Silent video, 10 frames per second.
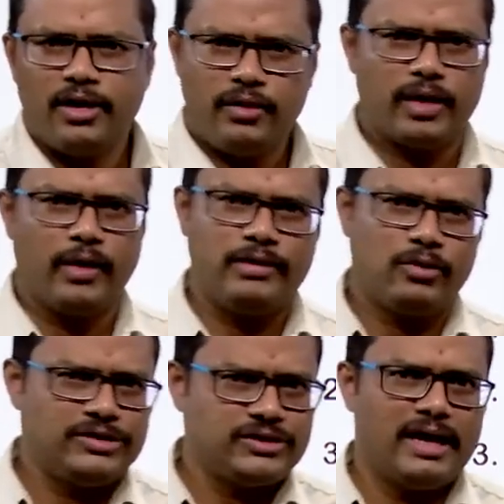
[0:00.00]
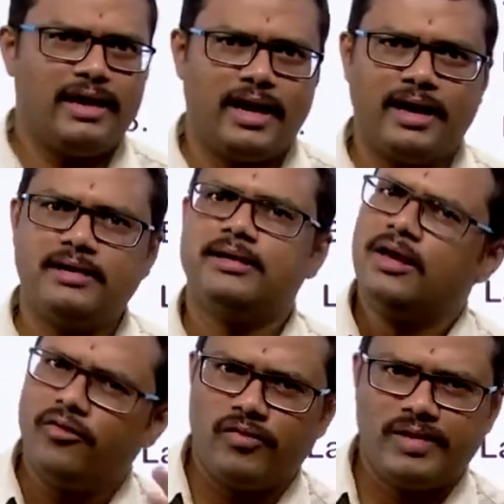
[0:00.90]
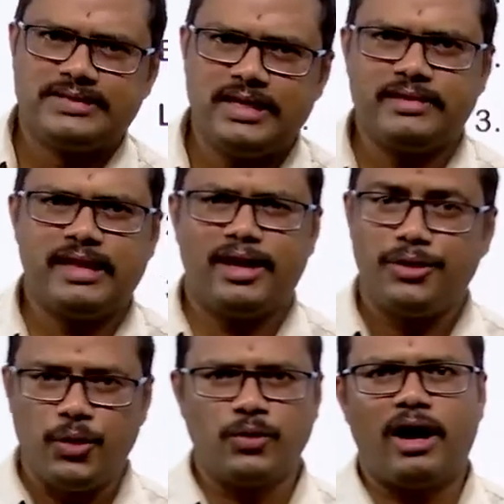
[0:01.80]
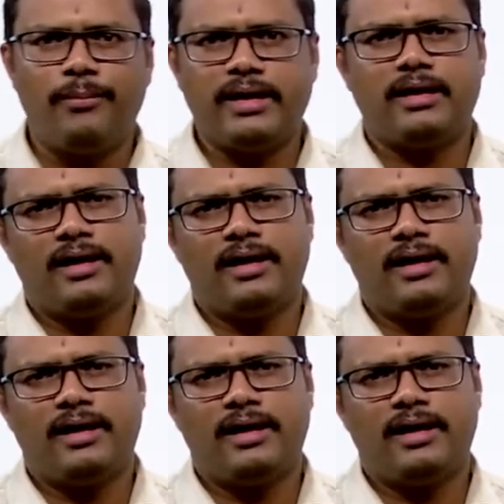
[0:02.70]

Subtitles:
you are going to enjoy a lot. We will see with the new topic